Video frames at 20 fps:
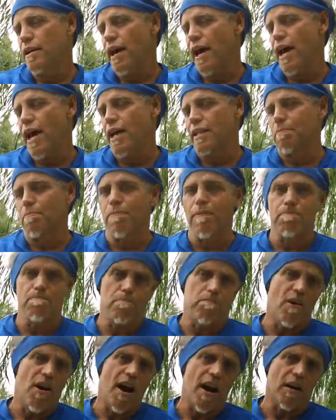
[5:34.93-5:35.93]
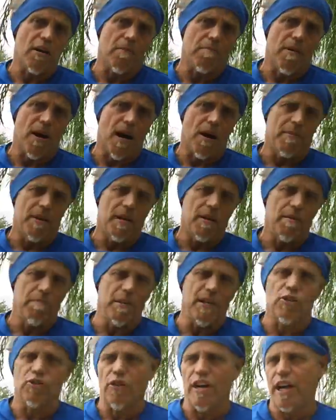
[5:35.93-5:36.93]
As Barack Obama
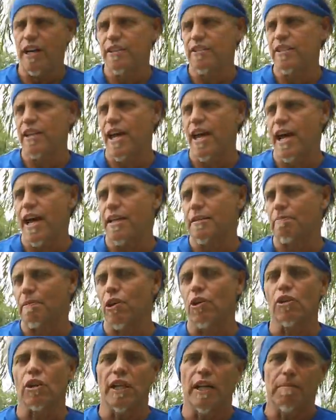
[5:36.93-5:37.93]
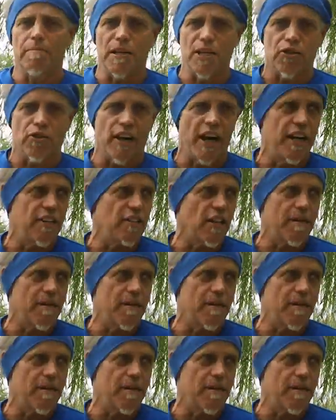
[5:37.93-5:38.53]
betrayed us, as Bill Clinton betrayed us.